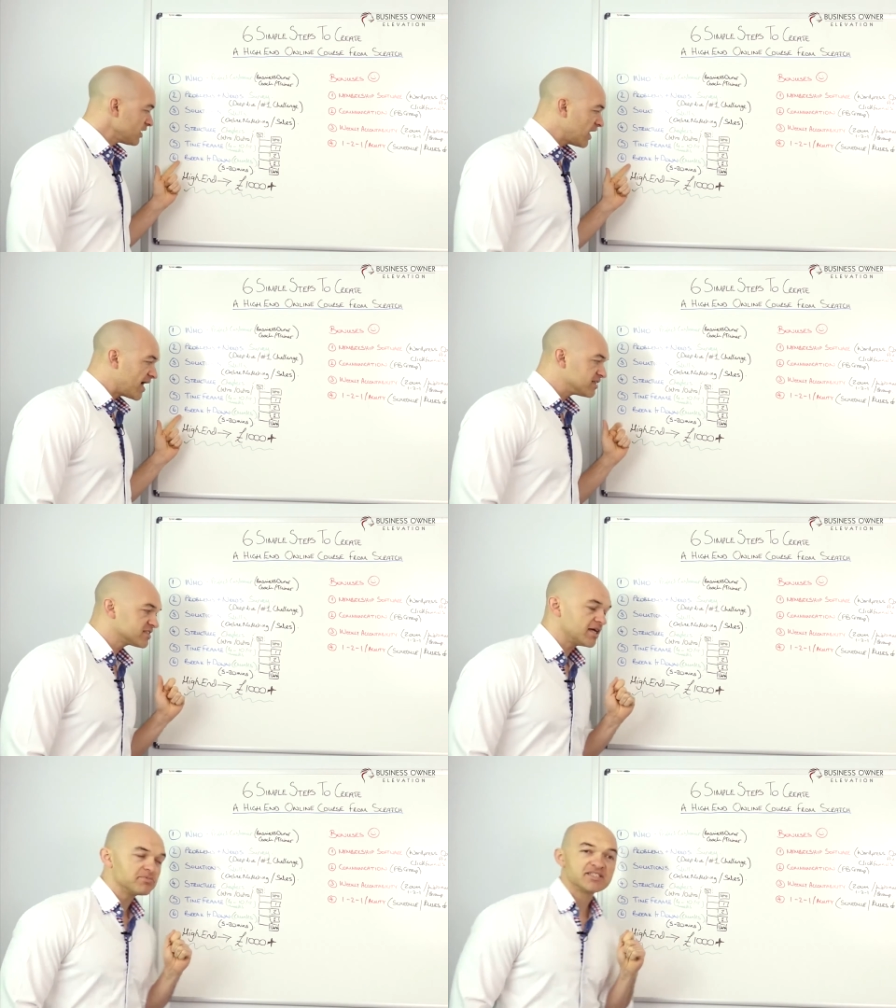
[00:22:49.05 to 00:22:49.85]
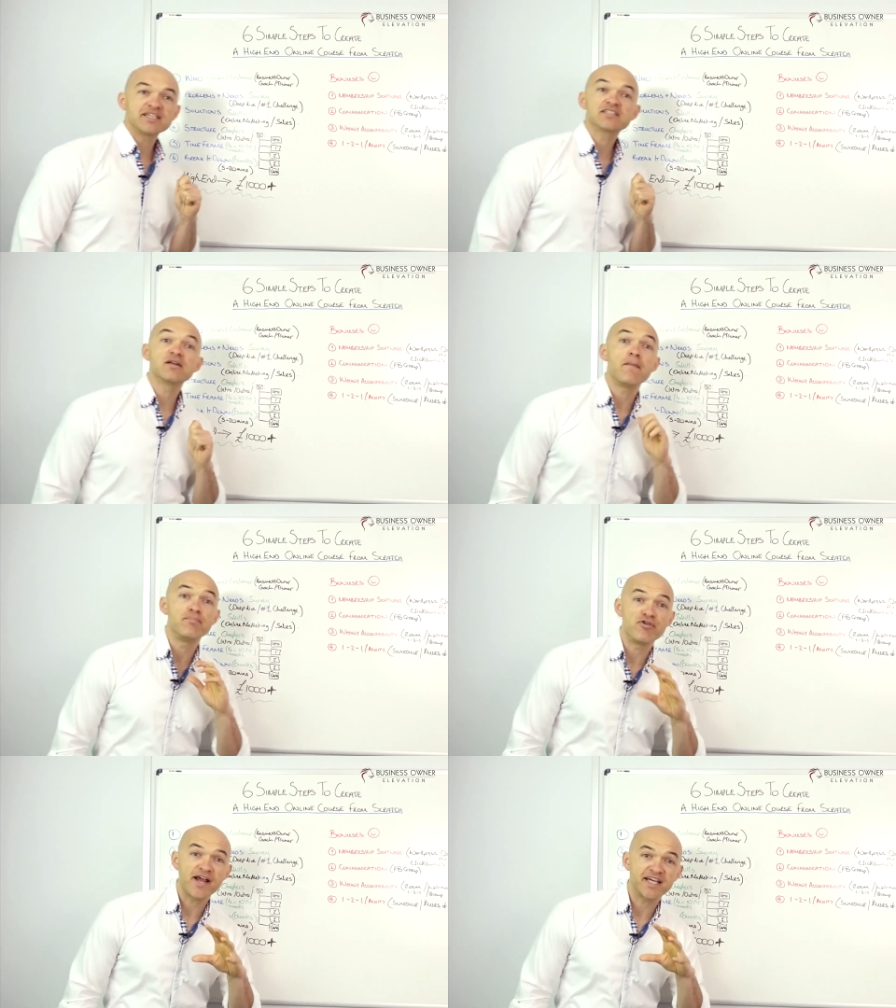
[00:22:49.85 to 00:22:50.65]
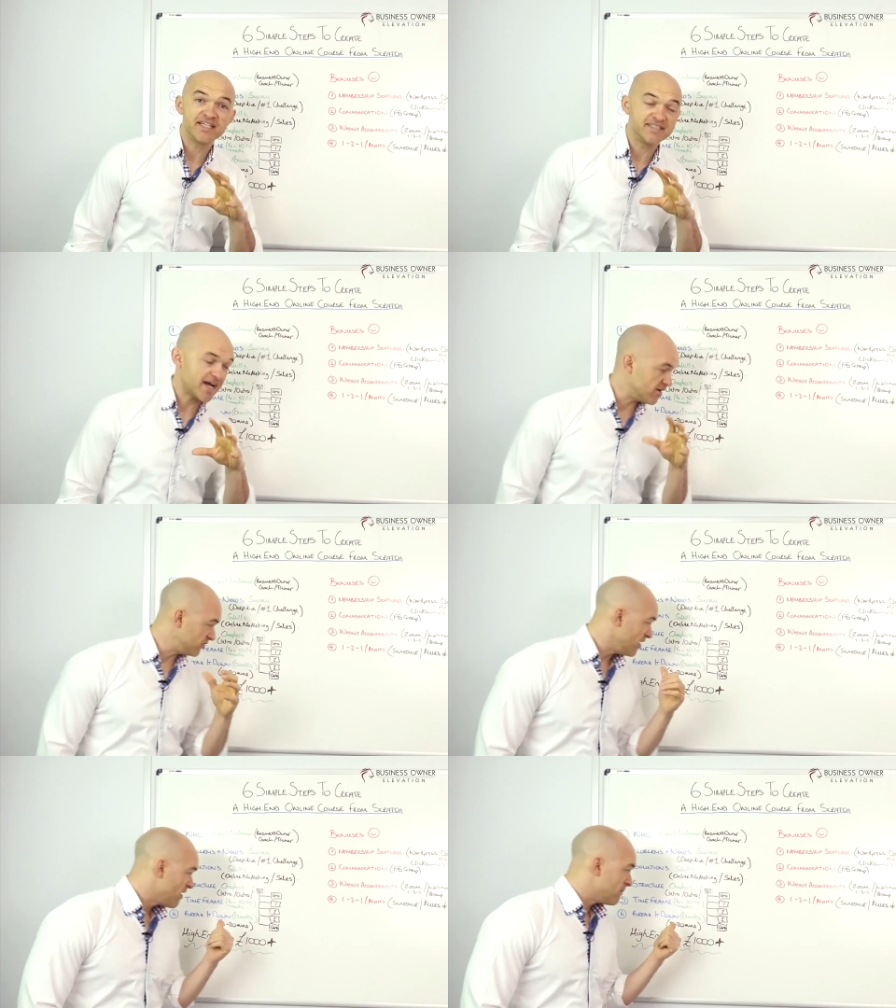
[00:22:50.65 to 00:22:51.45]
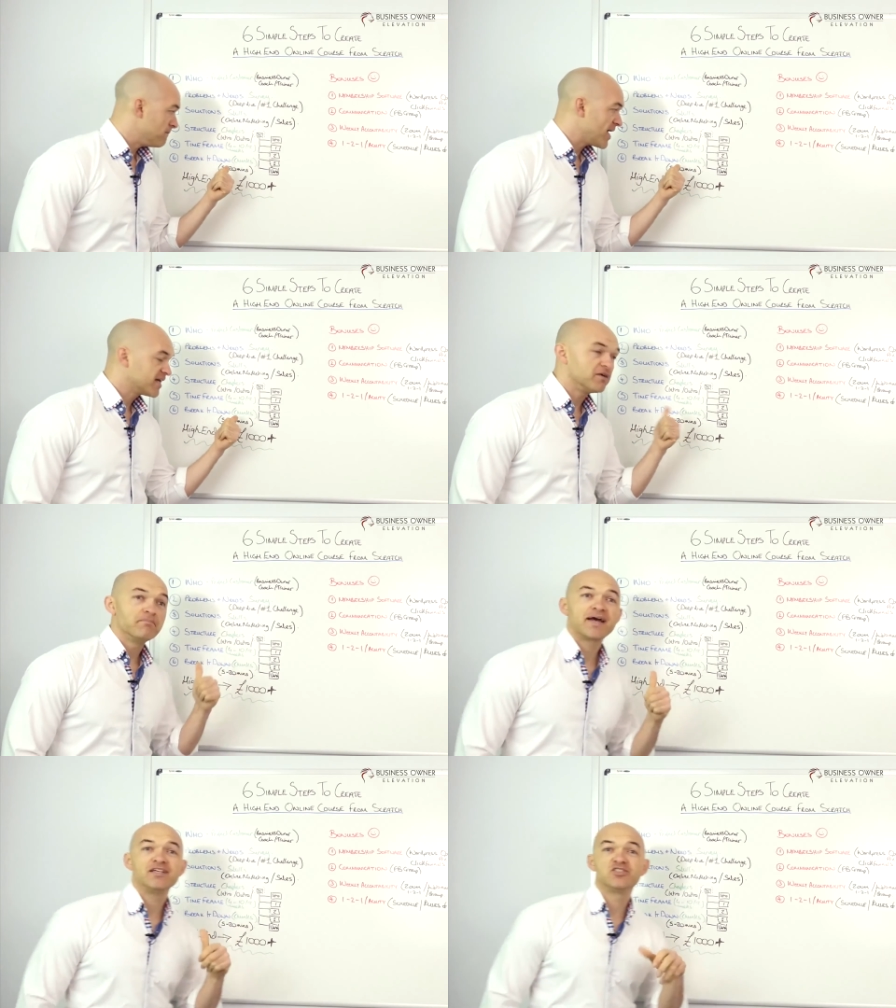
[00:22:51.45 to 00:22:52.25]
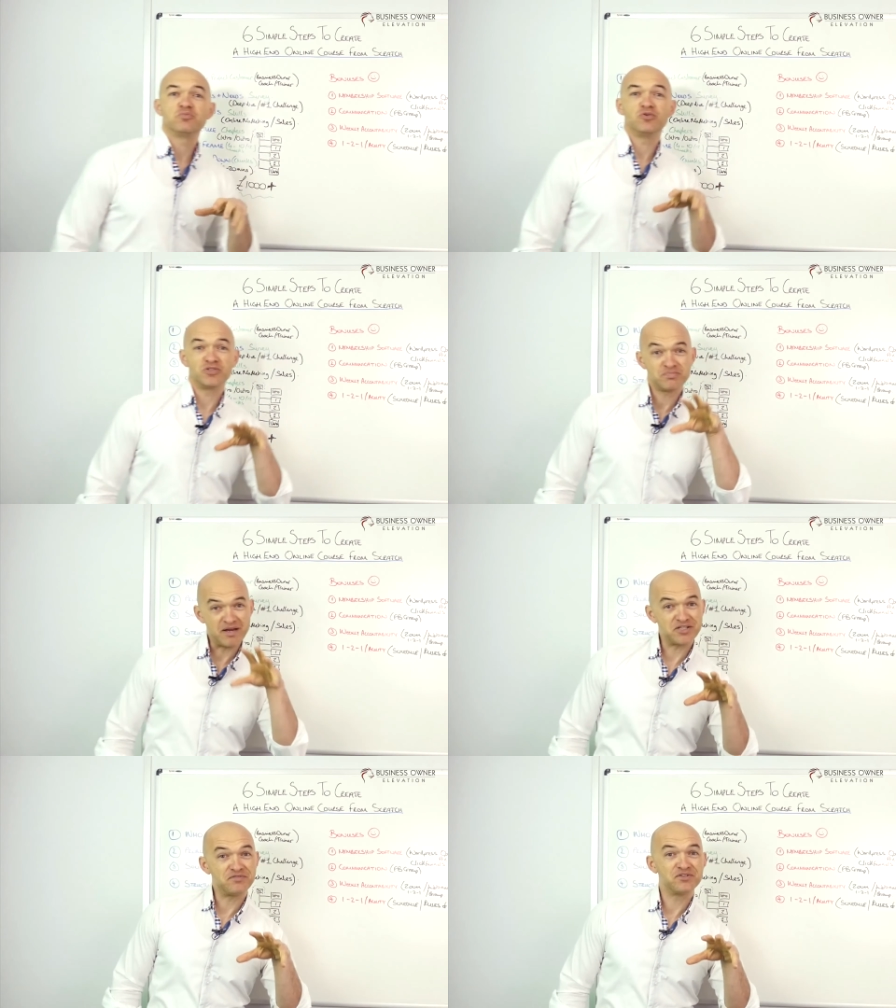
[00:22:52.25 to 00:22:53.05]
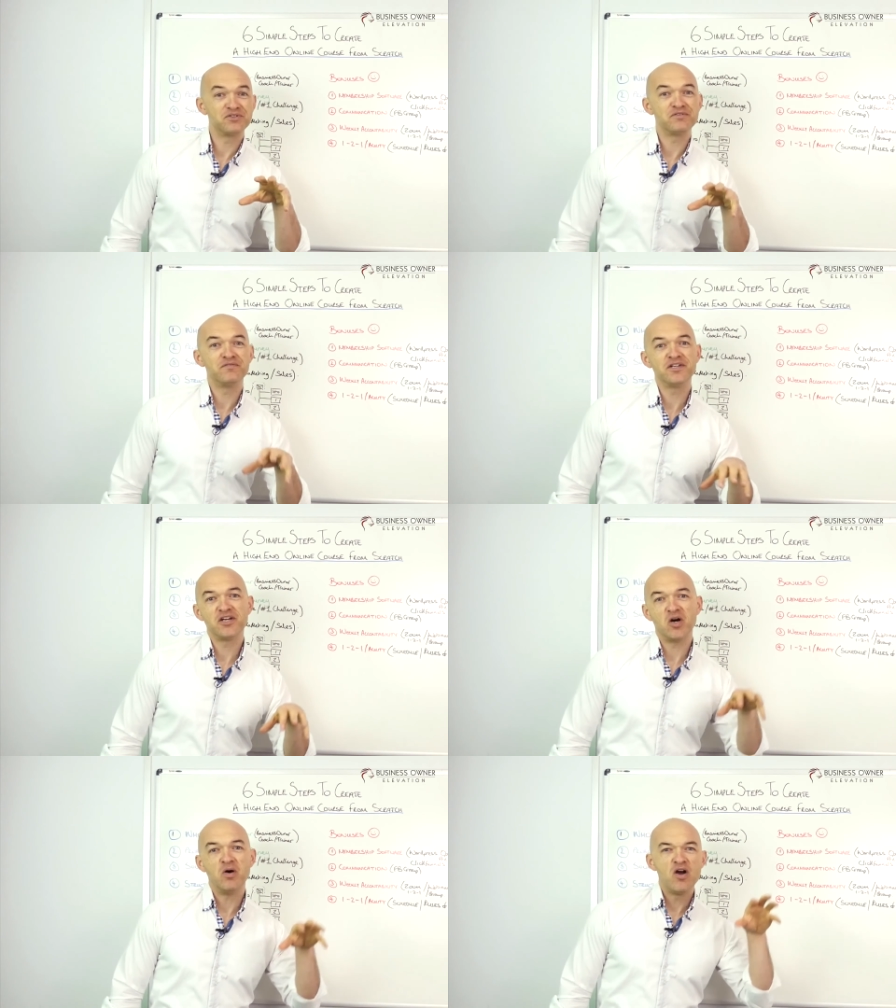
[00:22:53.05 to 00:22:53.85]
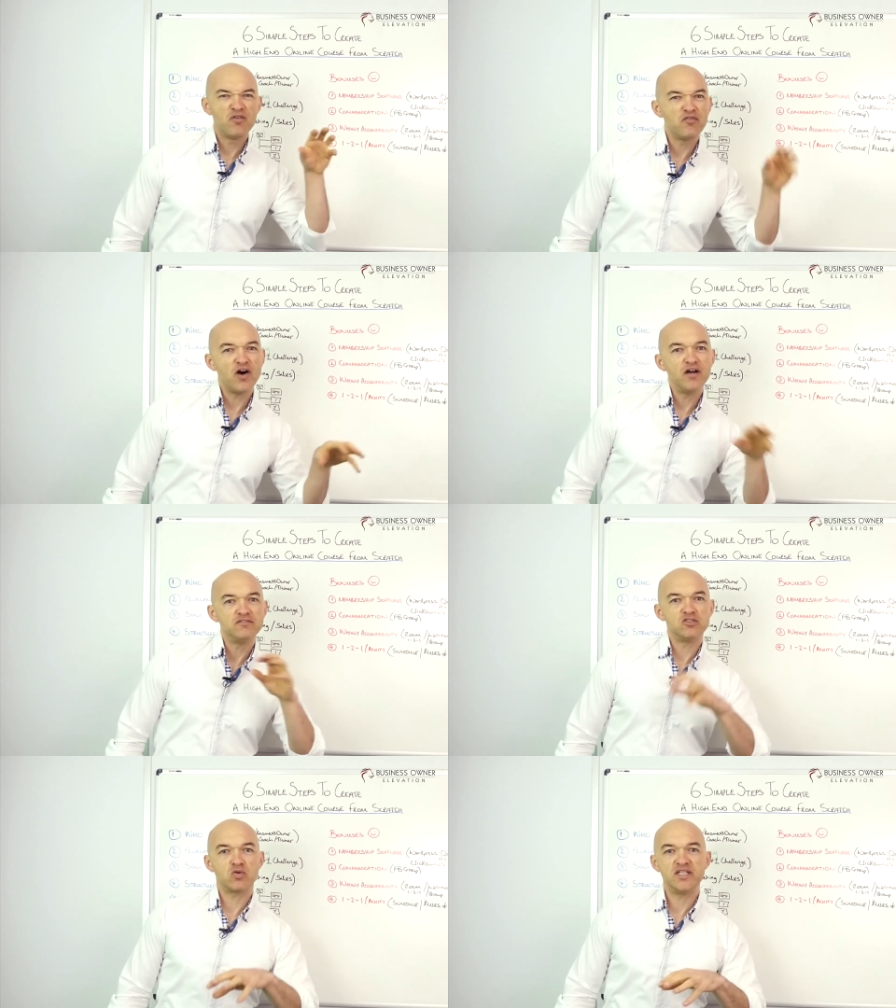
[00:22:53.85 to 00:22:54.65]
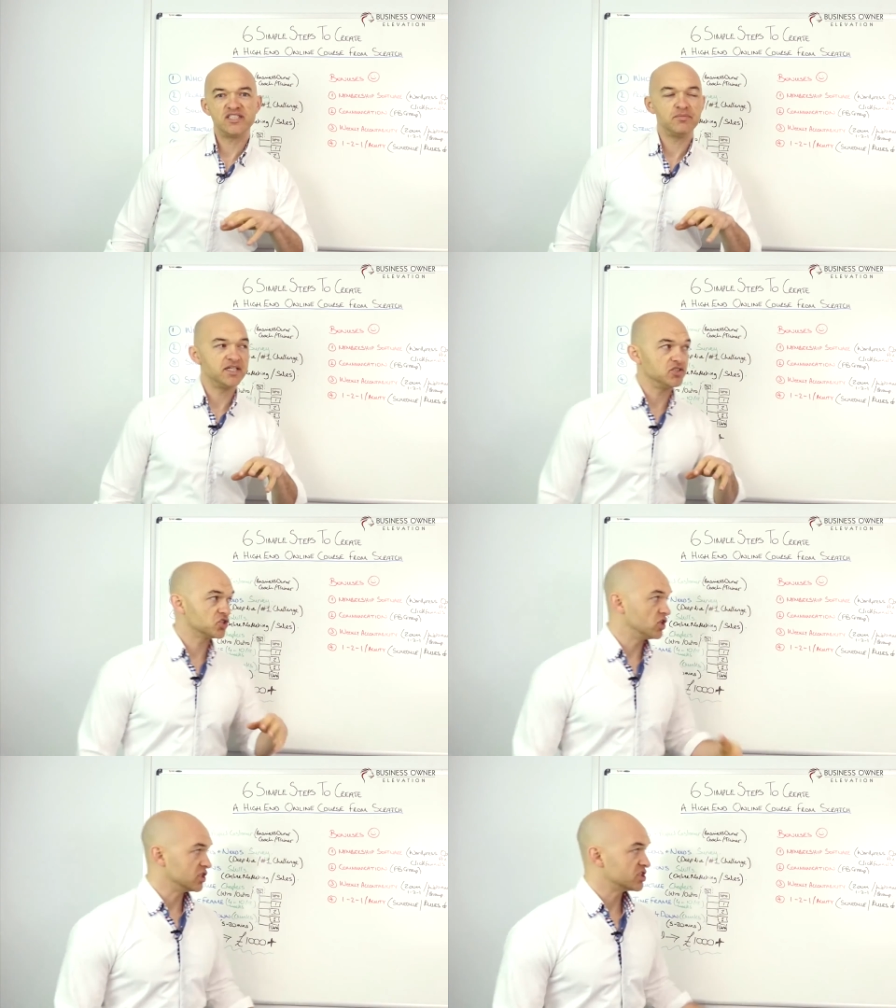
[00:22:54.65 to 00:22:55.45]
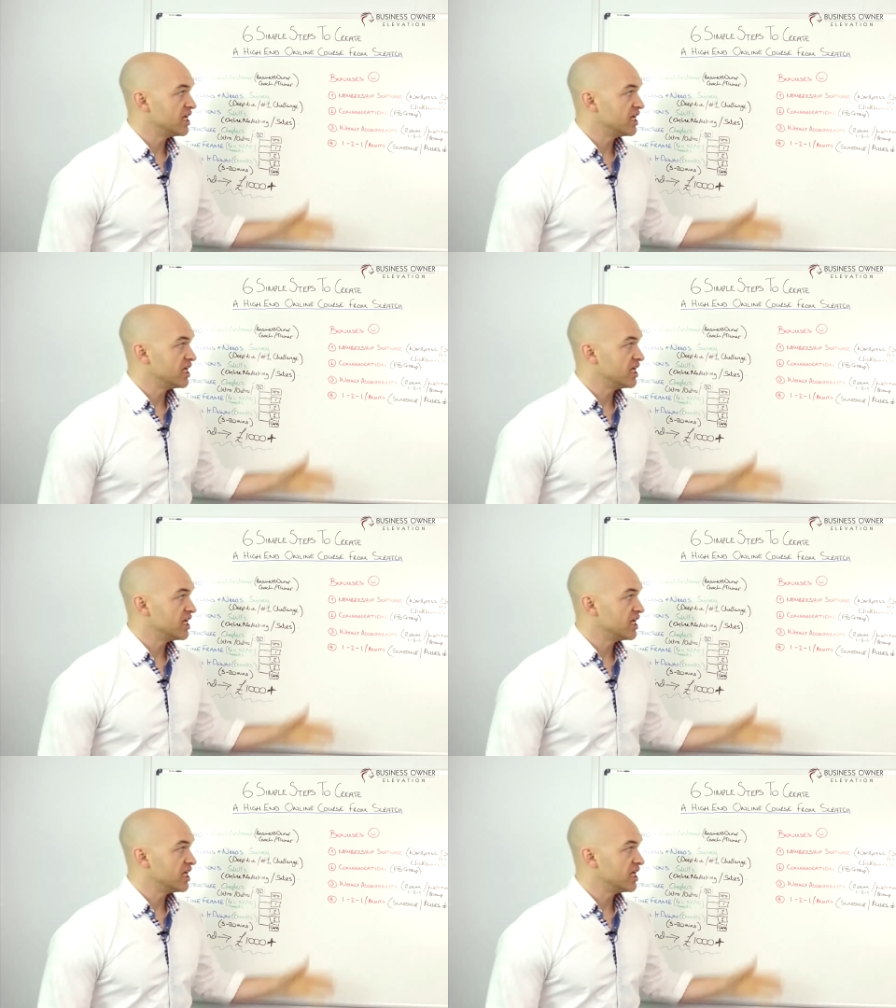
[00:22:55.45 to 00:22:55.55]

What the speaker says: And step 6, break it down, make it manageable, especially if you're doing video, 5 to 20 minute chunks.